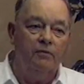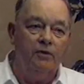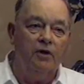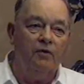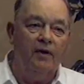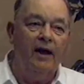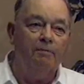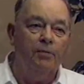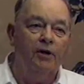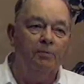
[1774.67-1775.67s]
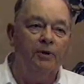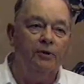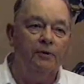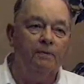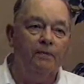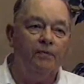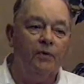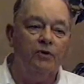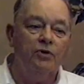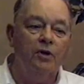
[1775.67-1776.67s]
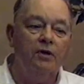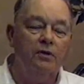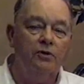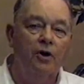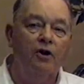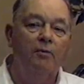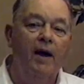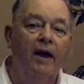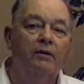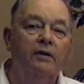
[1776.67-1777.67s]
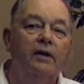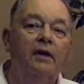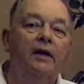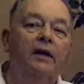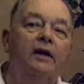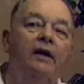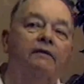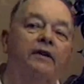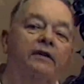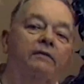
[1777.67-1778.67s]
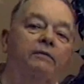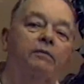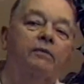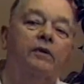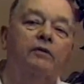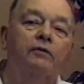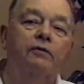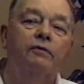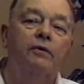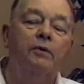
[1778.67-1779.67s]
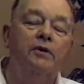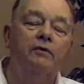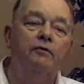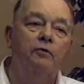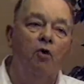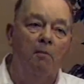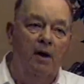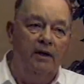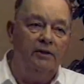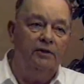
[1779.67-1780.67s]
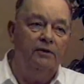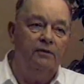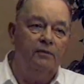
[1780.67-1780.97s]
just for that purpose, to turn them out every, 4 months.